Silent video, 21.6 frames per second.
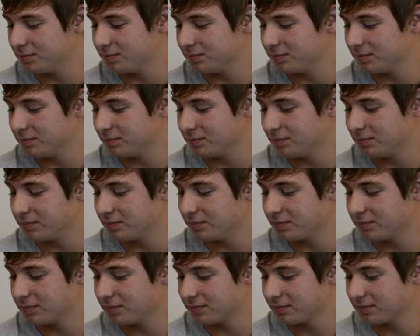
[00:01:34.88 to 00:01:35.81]

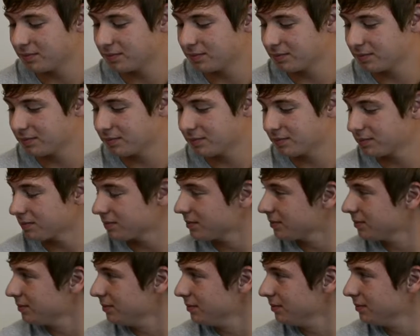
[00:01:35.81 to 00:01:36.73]

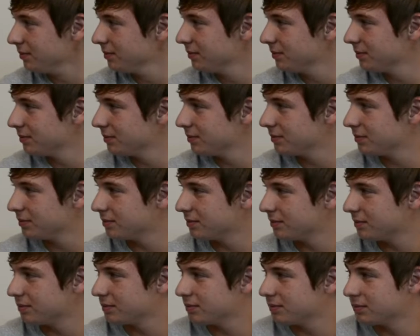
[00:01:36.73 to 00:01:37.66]

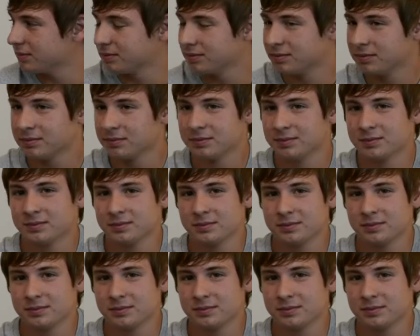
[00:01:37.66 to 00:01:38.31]
No words are spoken by the person on screen.